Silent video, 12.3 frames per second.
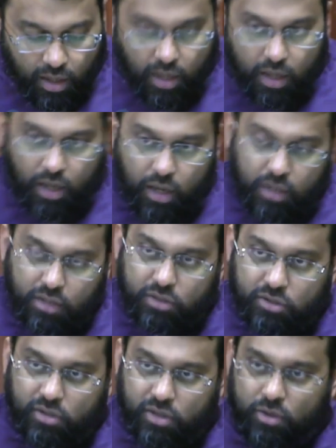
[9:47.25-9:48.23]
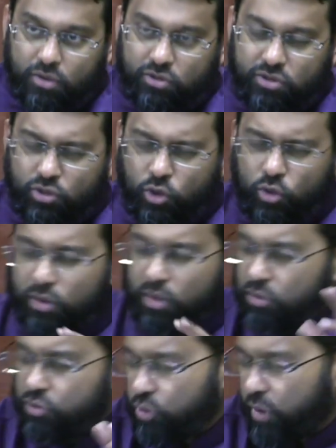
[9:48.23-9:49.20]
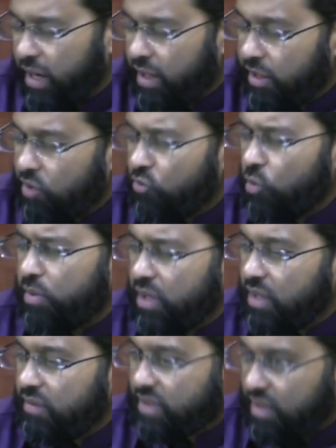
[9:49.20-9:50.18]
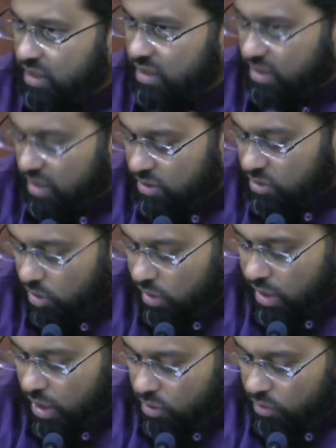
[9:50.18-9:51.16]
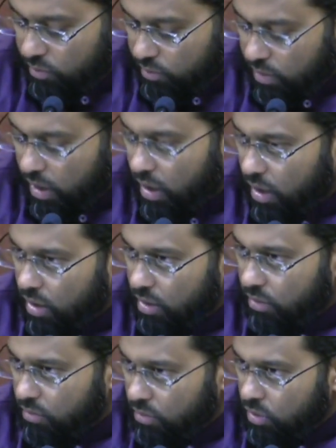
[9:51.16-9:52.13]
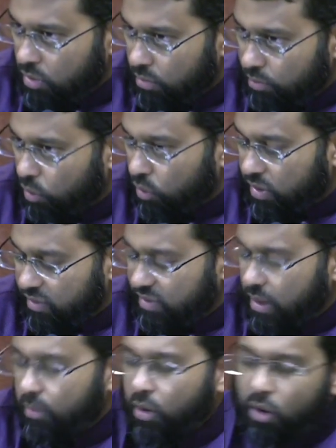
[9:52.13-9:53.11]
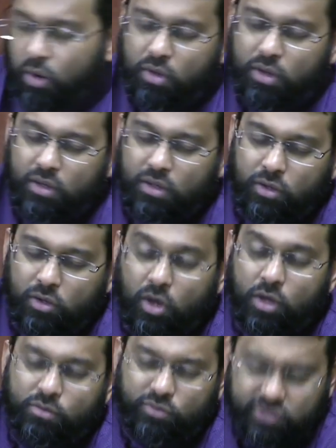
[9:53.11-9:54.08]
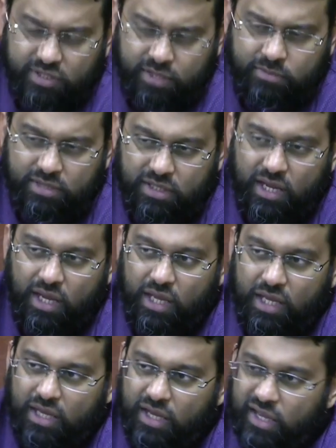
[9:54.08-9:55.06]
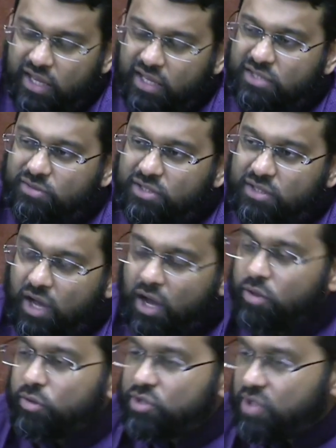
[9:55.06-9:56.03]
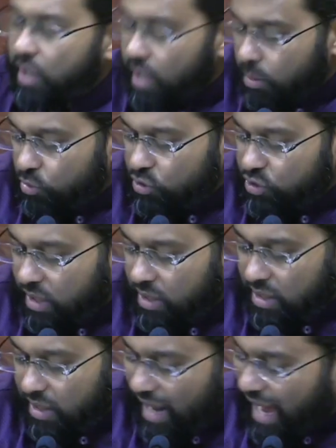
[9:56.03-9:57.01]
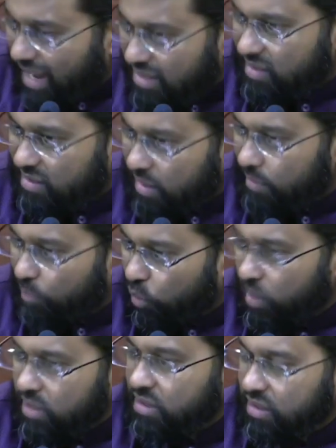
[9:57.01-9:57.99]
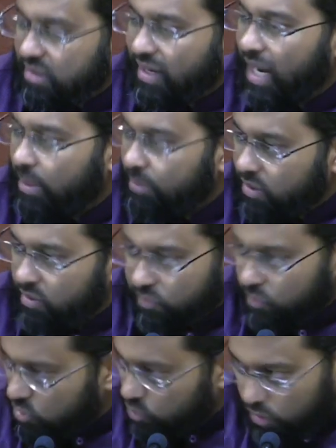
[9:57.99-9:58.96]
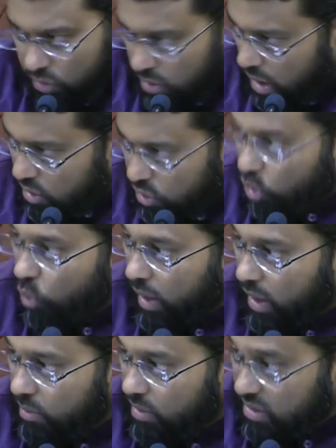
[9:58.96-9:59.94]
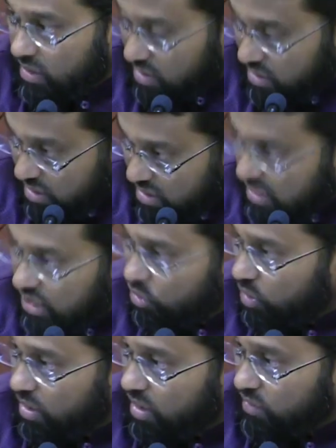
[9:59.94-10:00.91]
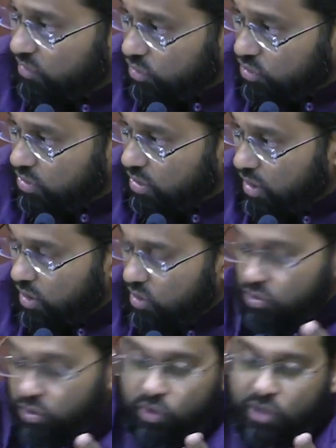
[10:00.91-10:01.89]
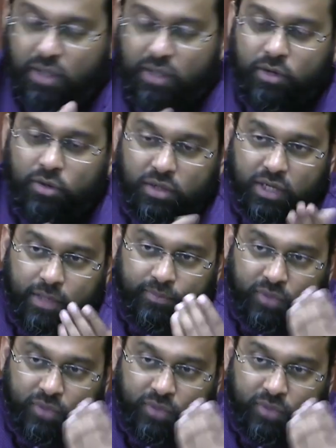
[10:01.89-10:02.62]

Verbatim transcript: uh, so Suhail therefore believes that his sons are now, uh, n- both of them are non Muslims. His other son, Abu Jandal, at some point in time converts. We do not know when, but this is a secret conversion. So clearly,